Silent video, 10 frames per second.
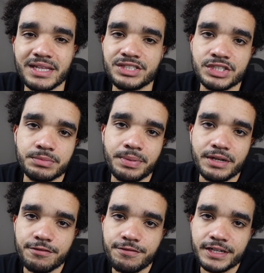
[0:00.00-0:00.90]
that's just
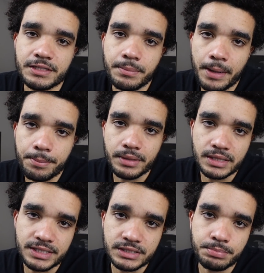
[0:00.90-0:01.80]
been affected by
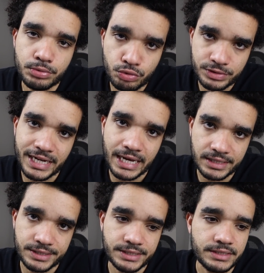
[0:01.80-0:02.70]
police
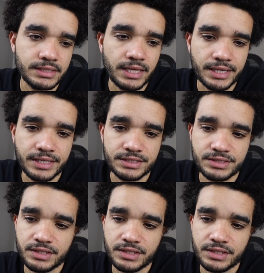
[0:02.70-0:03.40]
brutality. Like, it's